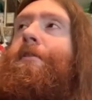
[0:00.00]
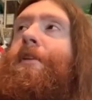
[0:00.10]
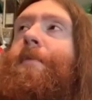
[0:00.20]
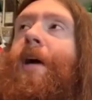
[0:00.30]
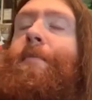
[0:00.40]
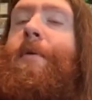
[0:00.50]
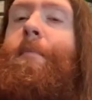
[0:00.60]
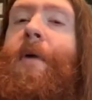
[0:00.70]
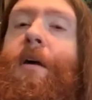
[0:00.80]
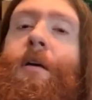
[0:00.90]
sometime in
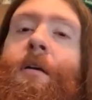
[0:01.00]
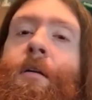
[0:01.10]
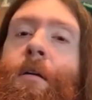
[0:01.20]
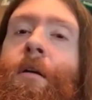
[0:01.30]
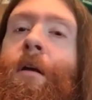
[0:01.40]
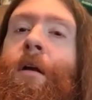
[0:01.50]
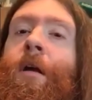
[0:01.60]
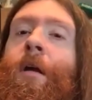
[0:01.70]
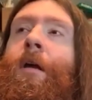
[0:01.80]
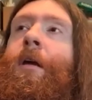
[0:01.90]
May.
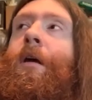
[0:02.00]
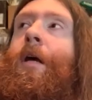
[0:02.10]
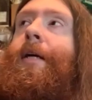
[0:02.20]
Cool.